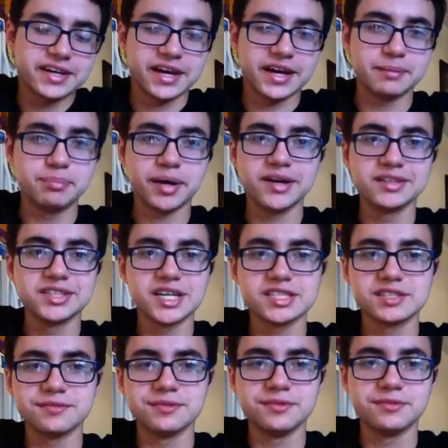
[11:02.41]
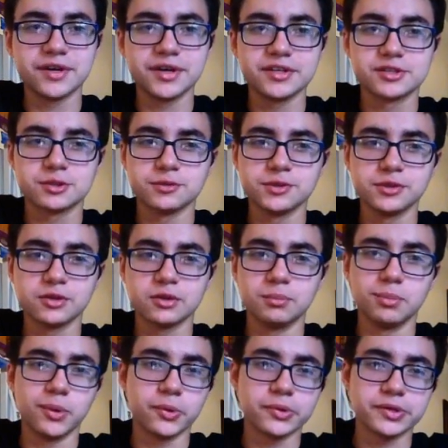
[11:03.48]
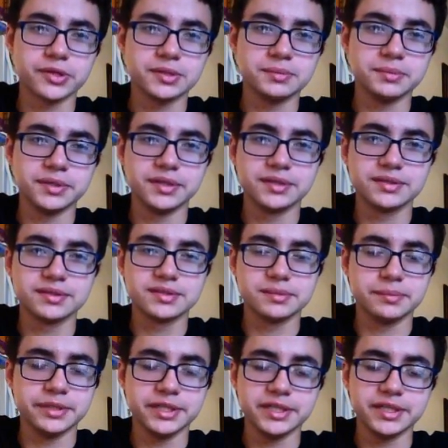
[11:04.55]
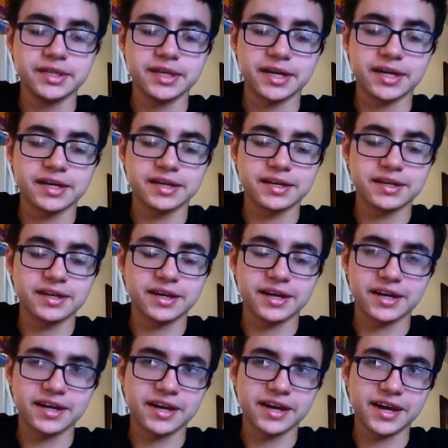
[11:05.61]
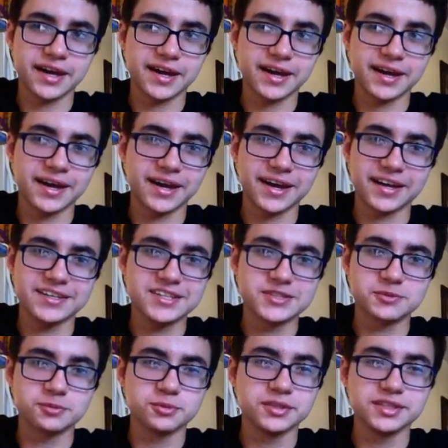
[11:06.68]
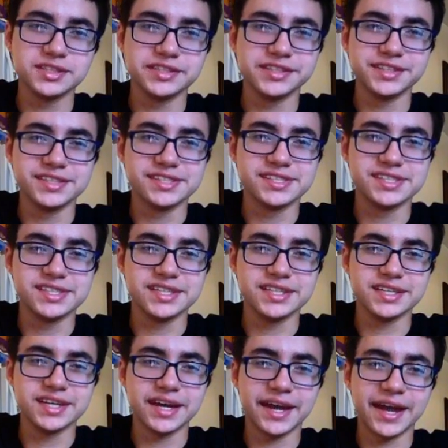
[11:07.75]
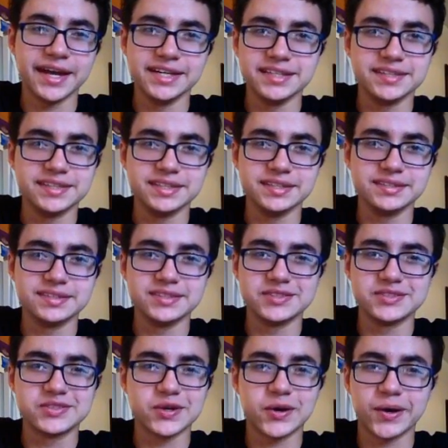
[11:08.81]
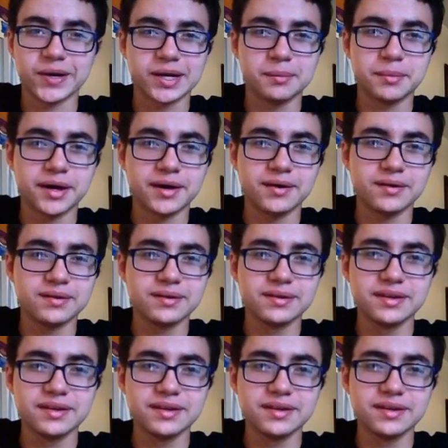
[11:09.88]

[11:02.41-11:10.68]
I apologize if you found this review a little boring, but to me, I just really didn't see anything to talk about,